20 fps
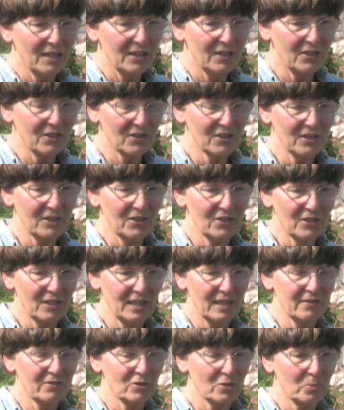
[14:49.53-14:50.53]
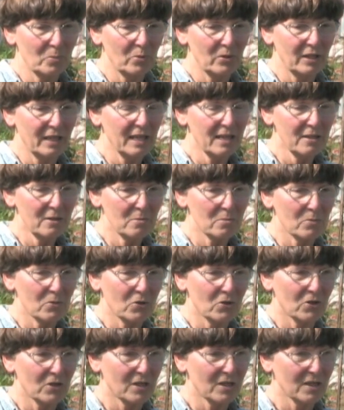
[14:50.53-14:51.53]
you have to plant
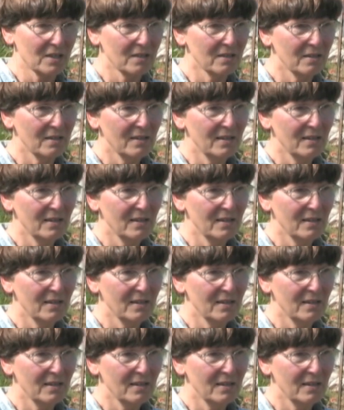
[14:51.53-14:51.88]
more